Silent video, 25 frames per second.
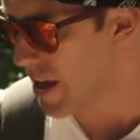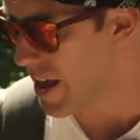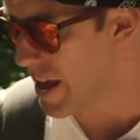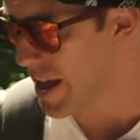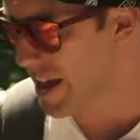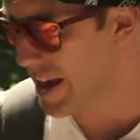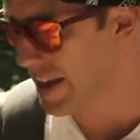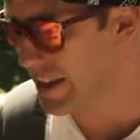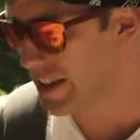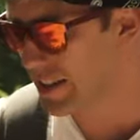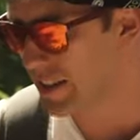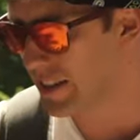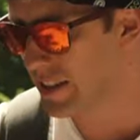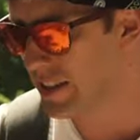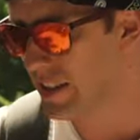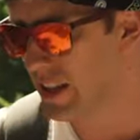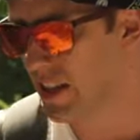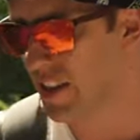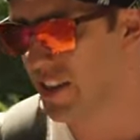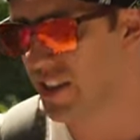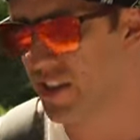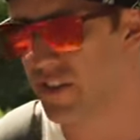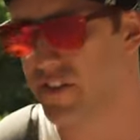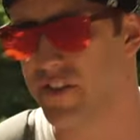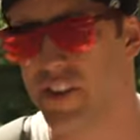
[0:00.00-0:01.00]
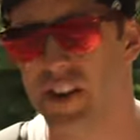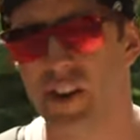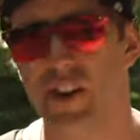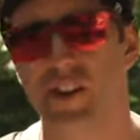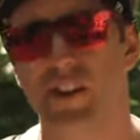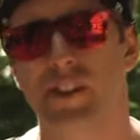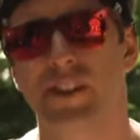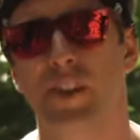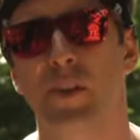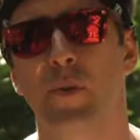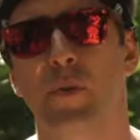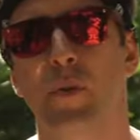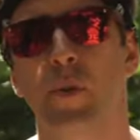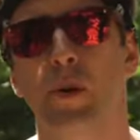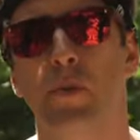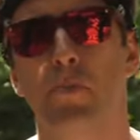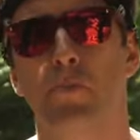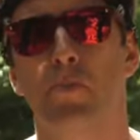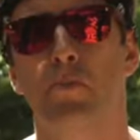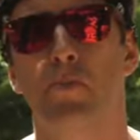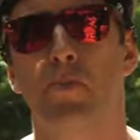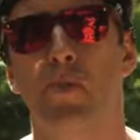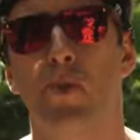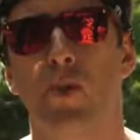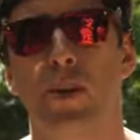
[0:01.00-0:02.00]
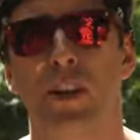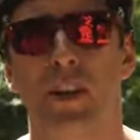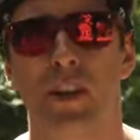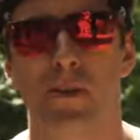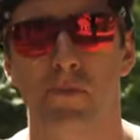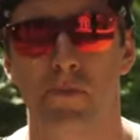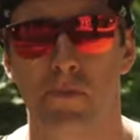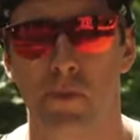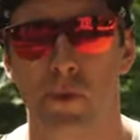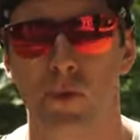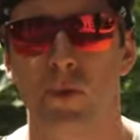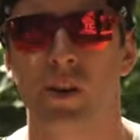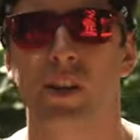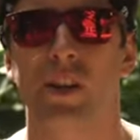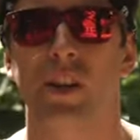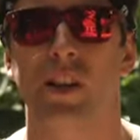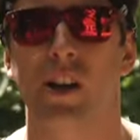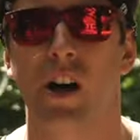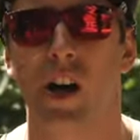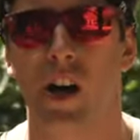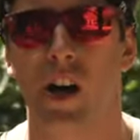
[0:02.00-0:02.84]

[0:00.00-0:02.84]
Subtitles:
and the videos there were pretty, pretty